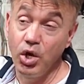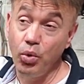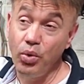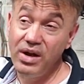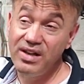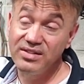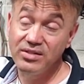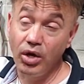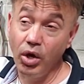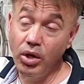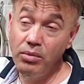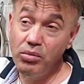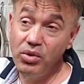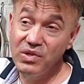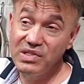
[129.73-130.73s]
was
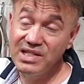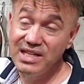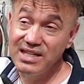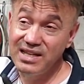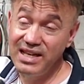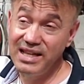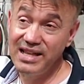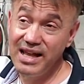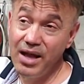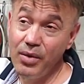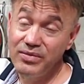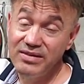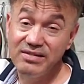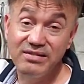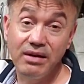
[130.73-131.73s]
almost
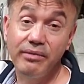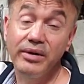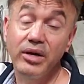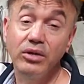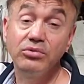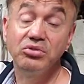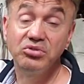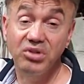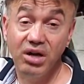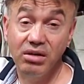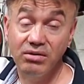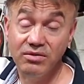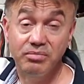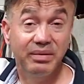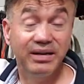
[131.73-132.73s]

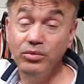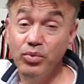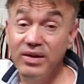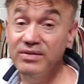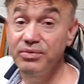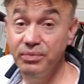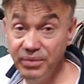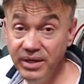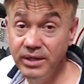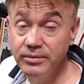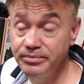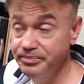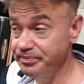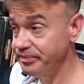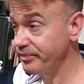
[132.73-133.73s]
$3,700, but it was free.
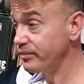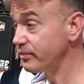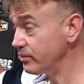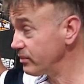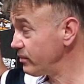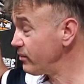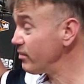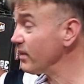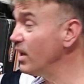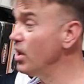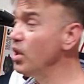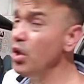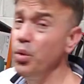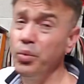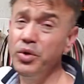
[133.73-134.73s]

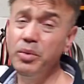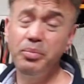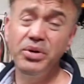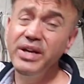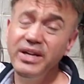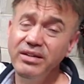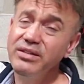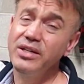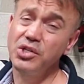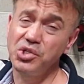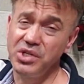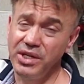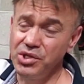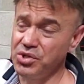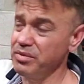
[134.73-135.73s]
When you put a heat
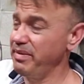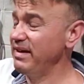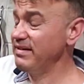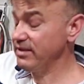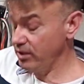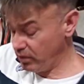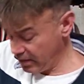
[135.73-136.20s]
exchanger, basically